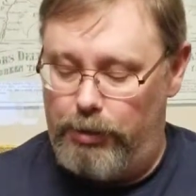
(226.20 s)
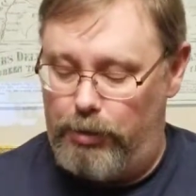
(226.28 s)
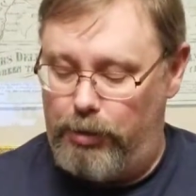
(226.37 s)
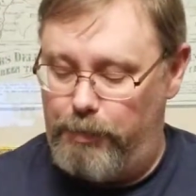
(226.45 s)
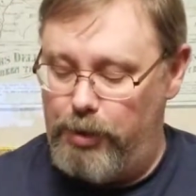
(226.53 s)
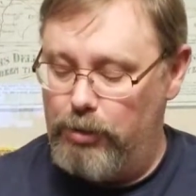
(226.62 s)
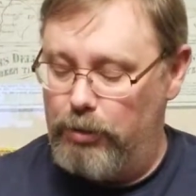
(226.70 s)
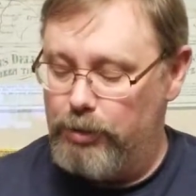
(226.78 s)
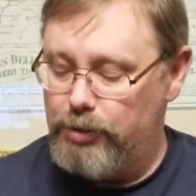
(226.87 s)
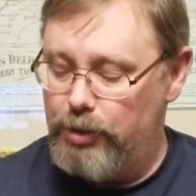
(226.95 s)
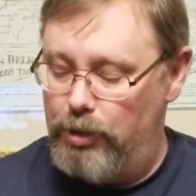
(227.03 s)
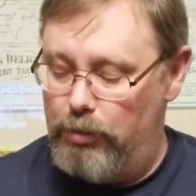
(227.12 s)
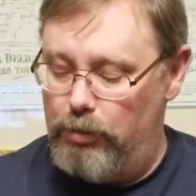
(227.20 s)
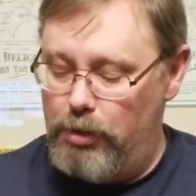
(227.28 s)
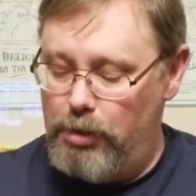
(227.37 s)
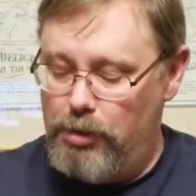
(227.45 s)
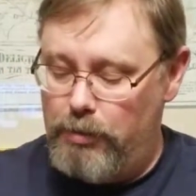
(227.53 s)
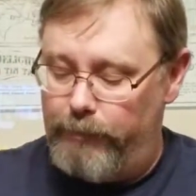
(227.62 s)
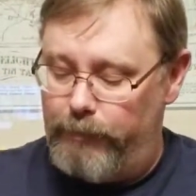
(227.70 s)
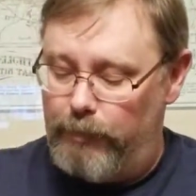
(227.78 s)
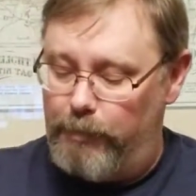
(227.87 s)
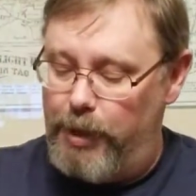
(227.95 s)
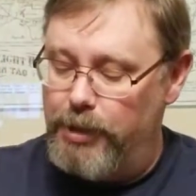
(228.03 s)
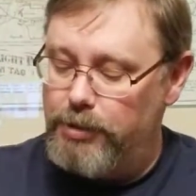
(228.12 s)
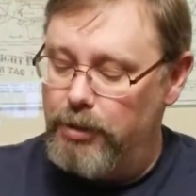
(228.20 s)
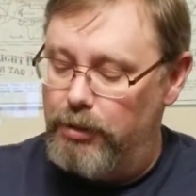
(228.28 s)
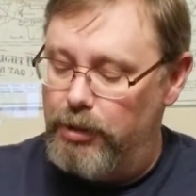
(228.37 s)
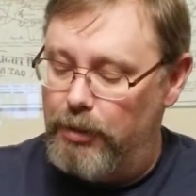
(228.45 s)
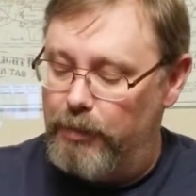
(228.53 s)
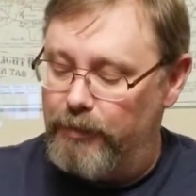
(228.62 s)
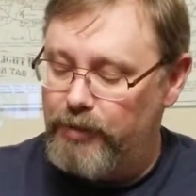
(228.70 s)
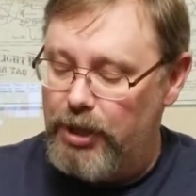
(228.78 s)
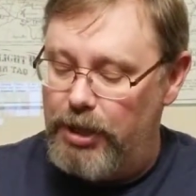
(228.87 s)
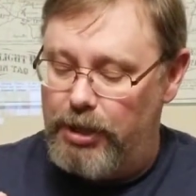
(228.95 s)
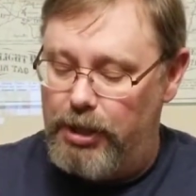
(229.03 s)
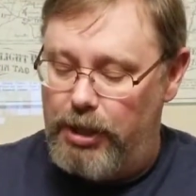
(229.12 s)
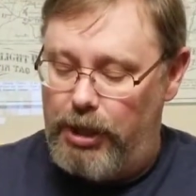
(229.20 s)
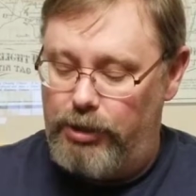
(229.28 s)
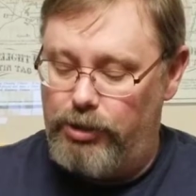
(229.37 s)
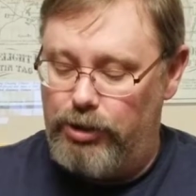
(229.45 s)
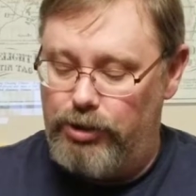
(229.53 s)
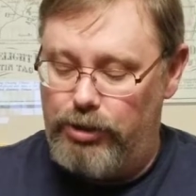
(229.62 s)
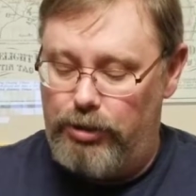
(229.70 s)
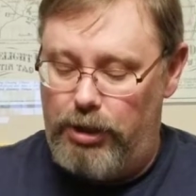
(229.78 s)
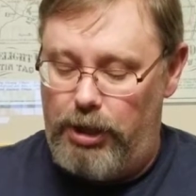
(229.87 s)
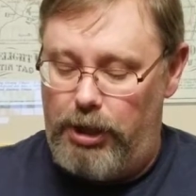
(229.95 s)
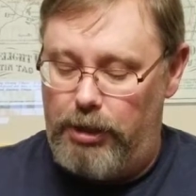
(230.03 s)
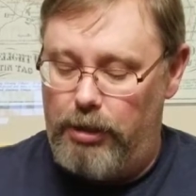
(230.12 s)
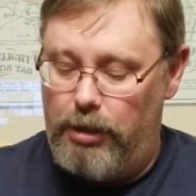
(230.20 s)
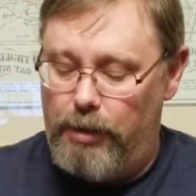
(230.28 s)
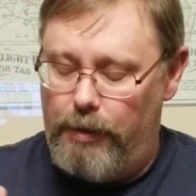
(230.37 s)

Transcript: computer. So based on the number of SATA connections you need,